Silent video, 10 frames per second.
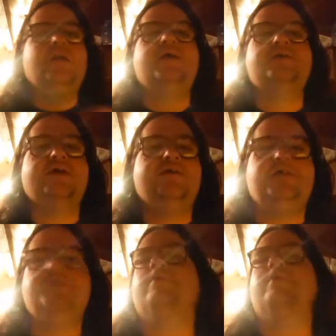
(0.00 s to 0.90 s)

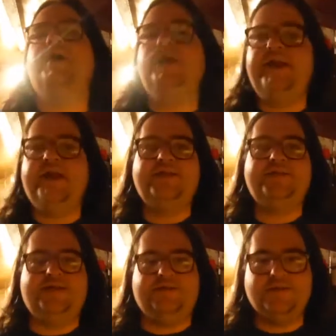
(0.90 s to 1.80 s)
these were 89
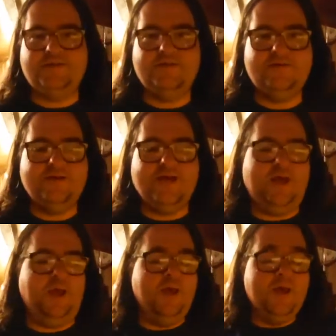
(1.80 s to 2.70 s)
cents.
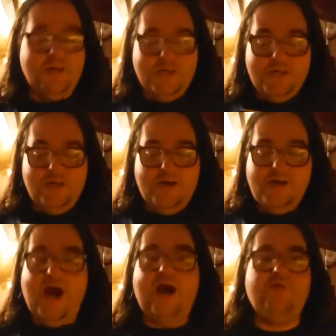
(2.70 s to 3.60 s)
Okay,
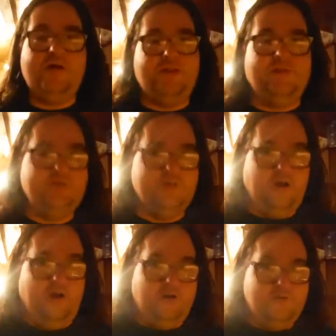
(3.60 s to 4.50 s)
I round it up to the
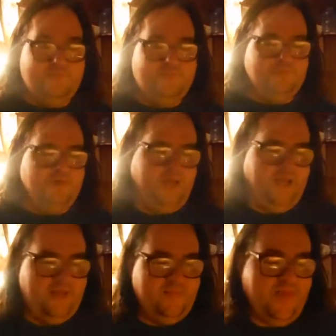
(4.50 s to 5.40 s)
dollar.
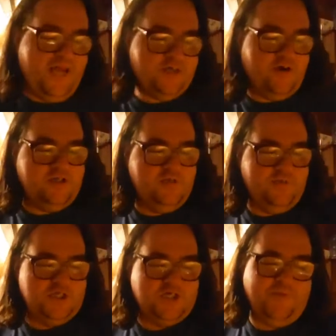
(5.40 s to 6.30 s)
Okay, that's how I do
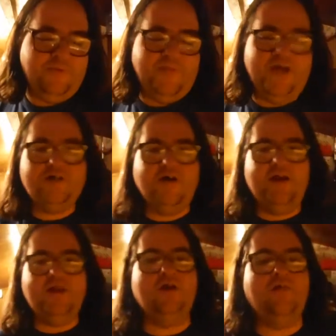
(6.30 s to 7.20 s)
my shopping. That's how
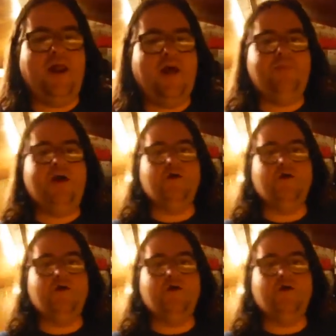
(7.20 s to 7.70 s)
I know that I'm not